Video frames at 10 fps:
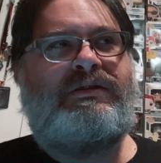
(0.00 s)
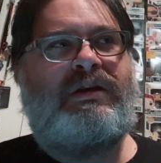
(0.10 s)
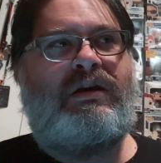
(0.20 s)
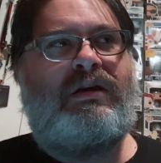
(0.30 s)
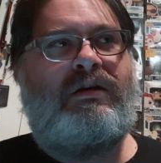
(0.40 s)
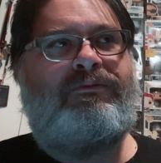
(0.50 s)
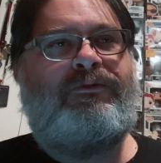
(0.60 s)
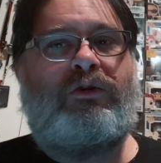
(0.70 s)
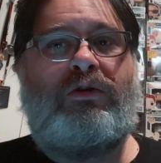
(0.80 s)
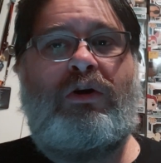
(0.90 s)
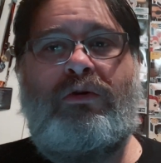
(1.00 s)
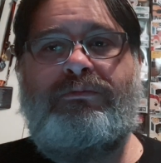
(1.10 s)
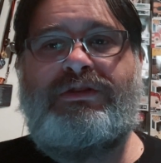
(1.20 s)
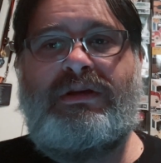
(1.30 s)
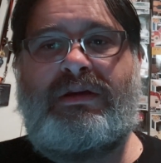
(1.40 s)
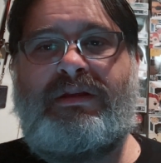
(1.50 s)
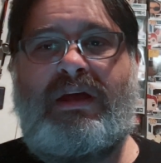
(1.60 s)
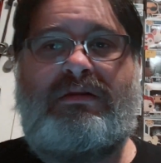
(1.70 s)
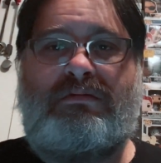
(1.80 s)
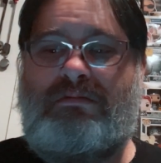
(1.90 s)
for Homesick,
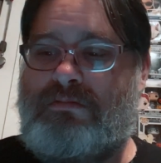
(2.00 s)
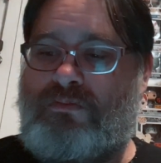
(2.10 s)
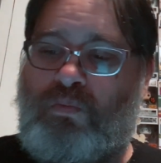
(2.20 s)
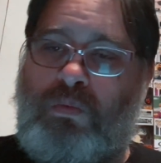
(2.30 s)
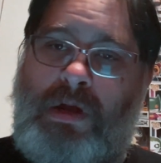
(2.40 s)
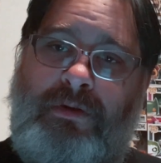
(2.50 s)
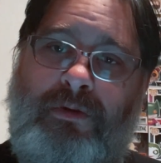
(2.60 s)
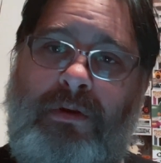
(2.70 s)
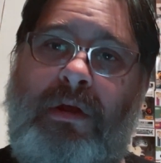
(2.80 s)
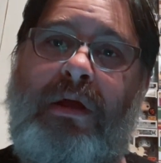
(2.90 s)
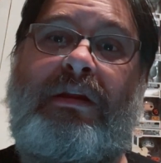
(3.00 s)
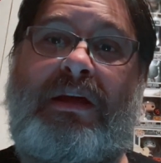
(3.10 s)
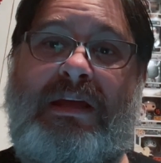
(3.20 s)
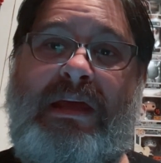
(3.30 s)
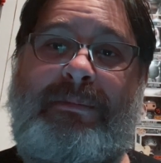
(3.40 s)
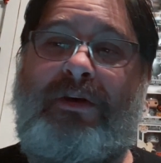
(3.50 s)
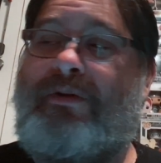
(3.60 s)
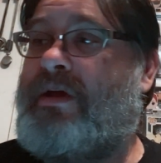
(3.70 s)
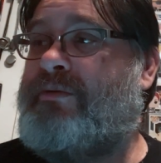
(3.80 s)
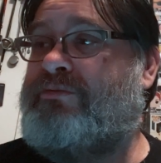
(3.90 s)
that record that came
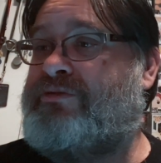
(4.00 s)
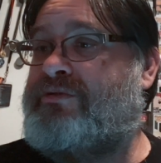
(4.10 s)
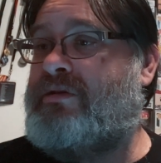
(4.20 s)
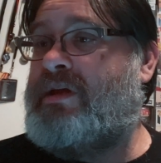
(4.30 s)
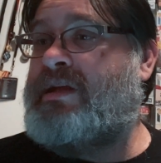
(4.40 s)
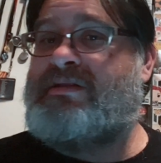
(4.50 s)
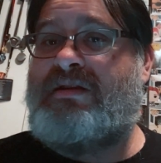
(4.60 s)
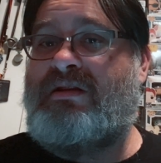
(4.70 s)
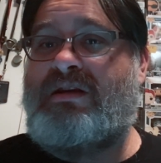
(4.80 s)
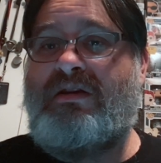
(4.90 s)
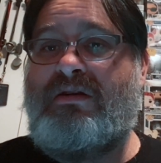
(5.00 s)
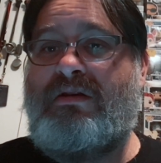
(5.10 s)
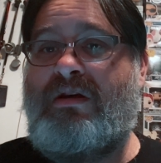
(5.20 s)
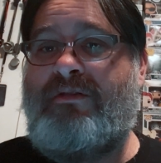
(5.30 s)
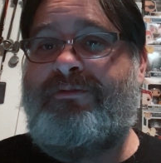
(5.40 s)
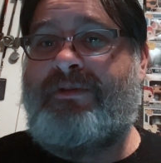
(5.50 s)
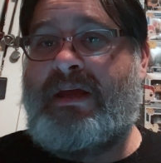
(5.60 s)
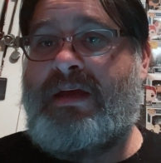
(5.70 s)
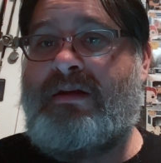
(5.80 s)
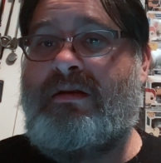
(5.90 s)
out, I was instantly a
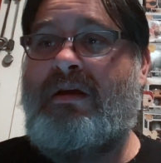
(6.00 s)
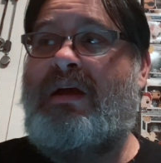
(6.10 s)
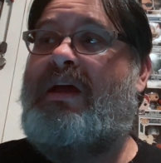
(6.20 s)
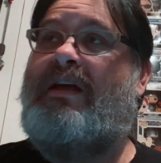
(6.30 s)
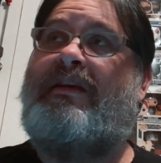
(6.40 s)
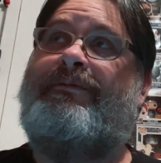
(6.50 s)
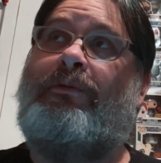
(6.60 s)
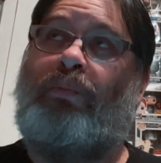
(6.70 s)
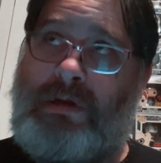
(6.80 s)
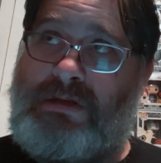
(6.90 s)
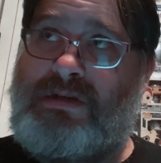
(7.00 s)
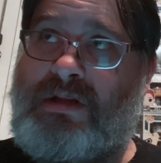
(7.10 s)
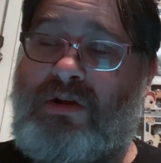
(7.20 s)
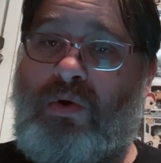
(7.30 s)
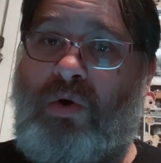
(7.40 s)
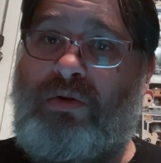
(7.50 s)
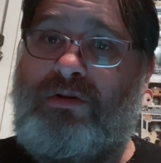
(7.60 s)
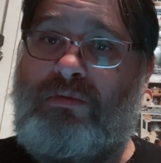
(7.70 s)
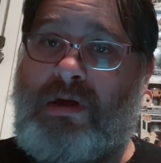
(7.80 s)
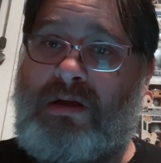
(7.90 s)
fan. I even went to their
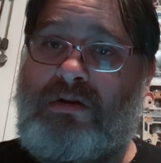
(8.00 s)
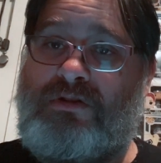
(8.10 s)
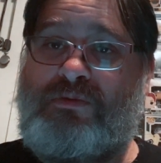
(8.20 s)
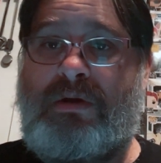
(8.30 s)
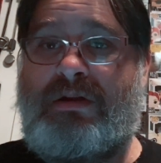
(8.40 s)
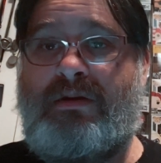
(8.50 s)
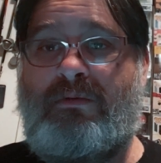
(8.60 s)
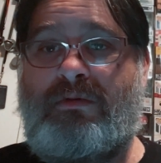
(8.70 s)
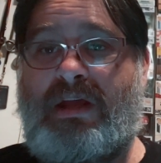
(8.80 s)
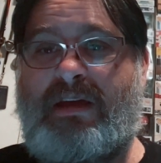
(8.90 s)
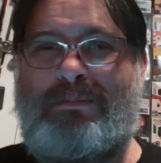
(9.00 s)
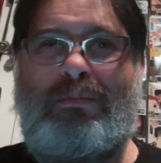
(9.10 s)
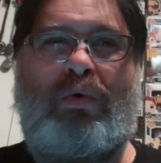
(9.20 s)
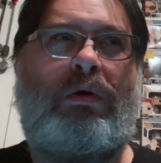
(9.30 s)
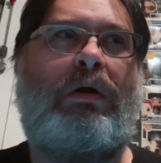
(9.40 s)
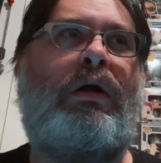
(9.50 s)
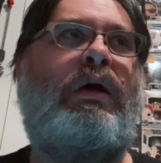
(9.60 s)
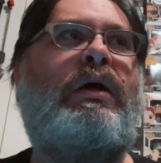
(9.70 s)
older records where they were like more